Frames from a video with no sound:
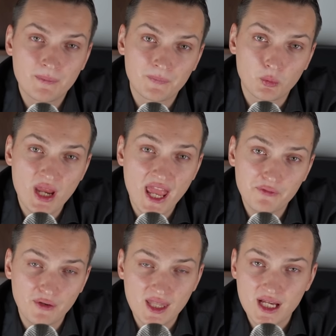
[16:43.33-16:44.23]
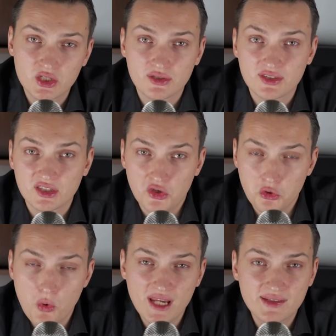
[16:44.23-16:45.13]
We have elections in the
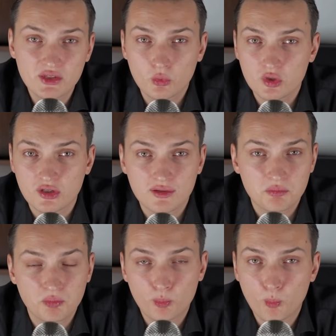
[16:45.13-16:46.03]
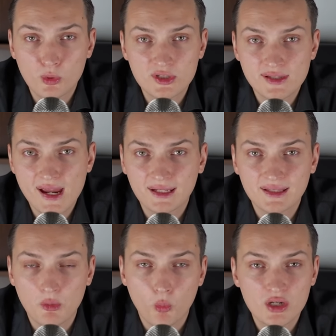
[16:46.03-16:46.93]
US, which is most likely
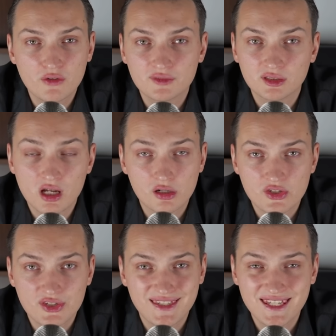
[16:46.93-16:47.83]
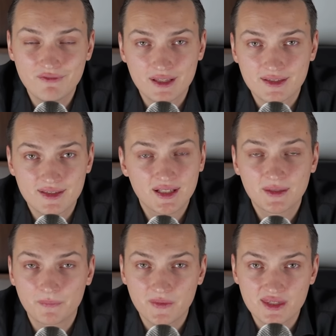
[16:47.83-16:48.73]
one of the largest events
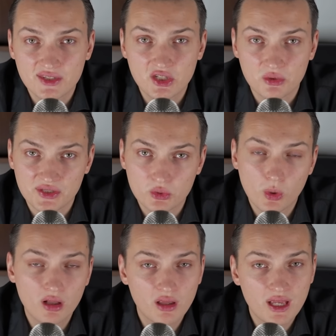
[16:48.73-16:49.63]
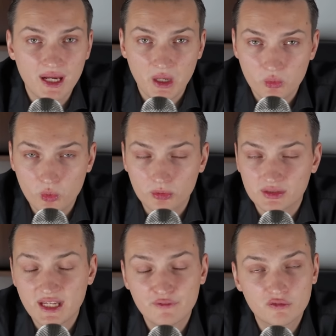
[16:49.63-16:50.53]
this year as well and we will
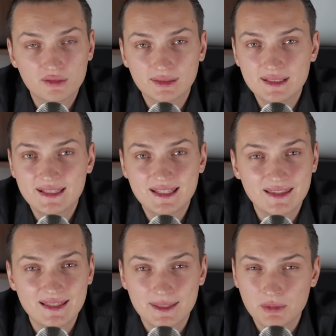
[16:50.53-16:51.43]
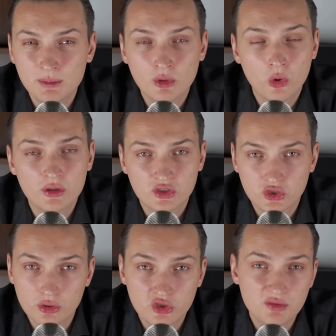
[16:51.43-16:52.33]
definitely see this meme coin
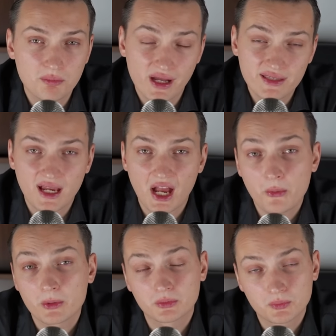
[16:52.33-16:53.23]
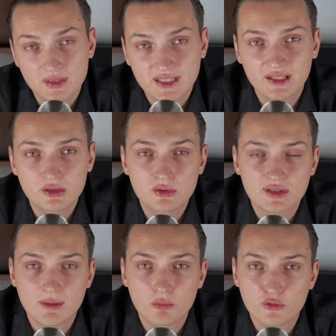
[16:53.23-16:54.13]
surging but I will tell you
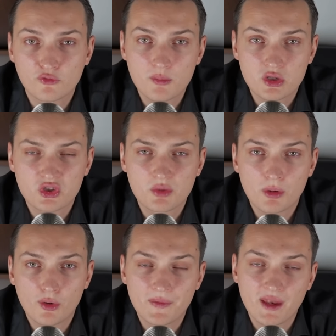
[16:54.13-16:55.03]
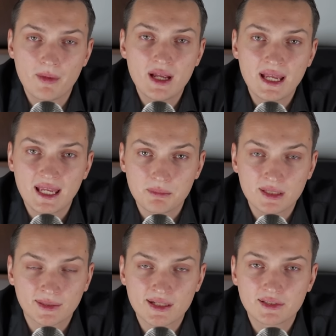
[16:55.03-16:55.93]
some more information about them a bit
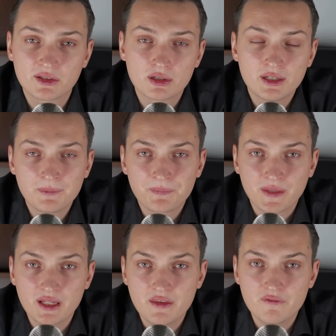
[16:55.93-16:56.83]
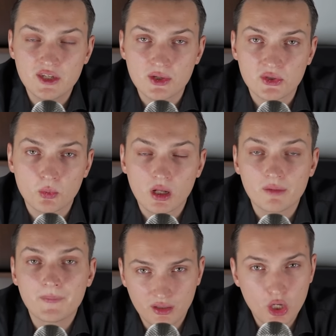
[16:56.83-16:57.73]
later in the video as well.
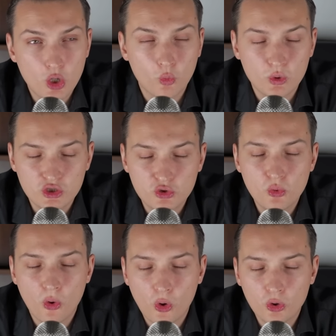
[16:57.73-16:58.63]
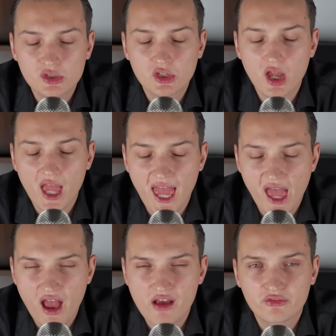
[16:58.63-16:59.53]
We do also
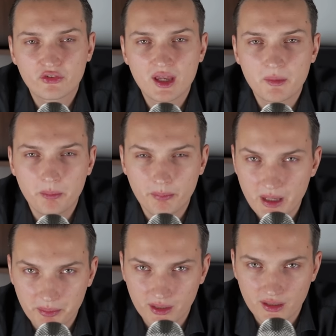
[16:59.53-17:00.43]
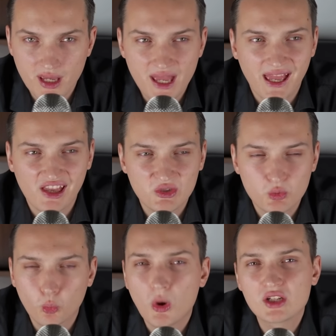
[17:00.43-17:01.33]
have Pepe as
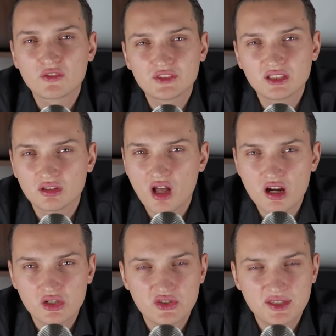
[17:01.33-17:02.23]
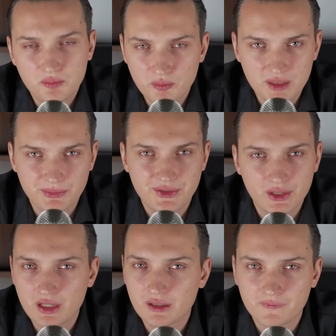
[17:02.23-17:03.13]
one of the largest memes
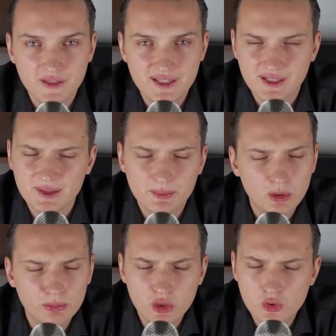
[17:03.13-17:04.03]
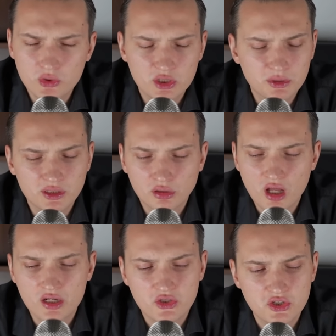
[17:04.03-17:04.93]
this is probably going to be the
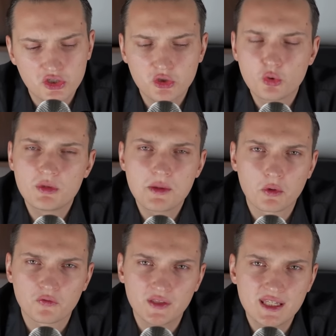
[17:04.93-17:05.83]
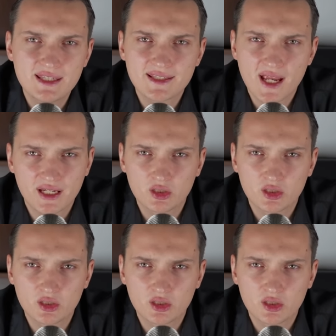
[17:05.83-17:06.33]
largest new meme of this cycle